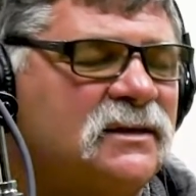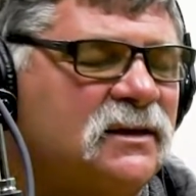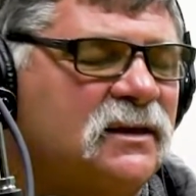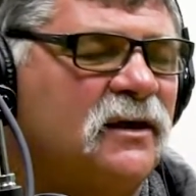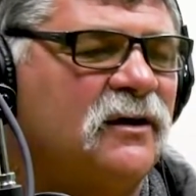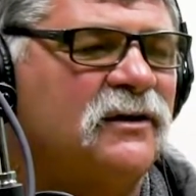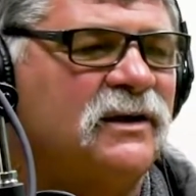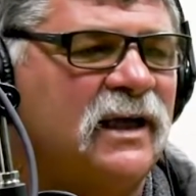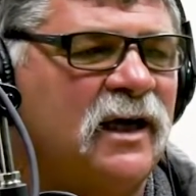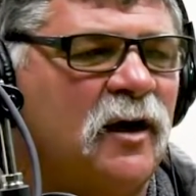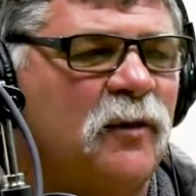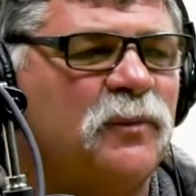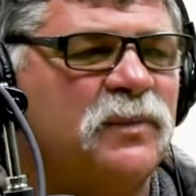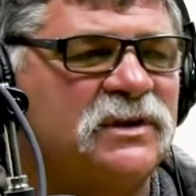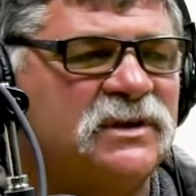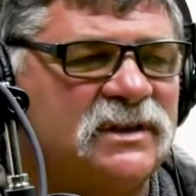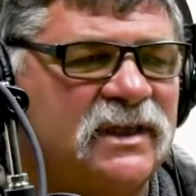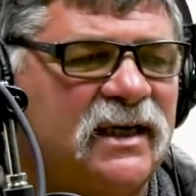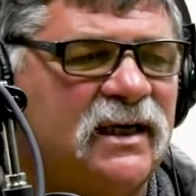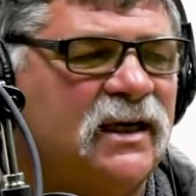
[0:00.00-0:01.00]
to help
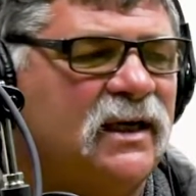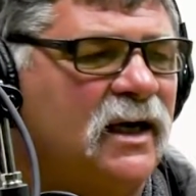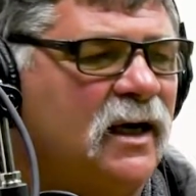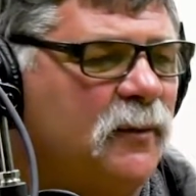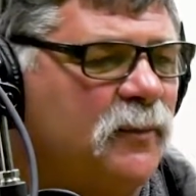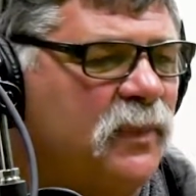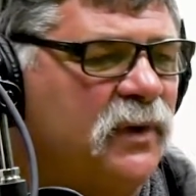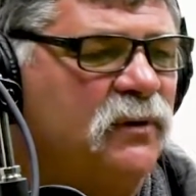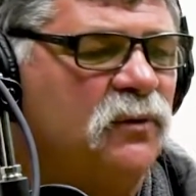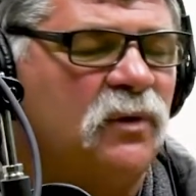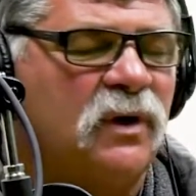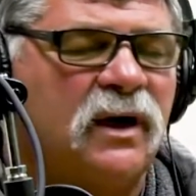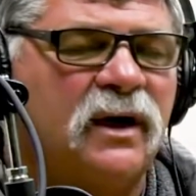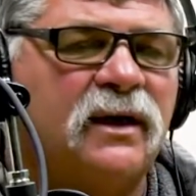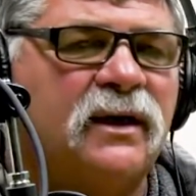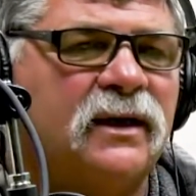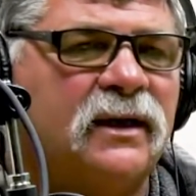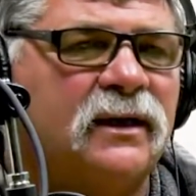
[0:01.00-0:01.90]
us set it up and run.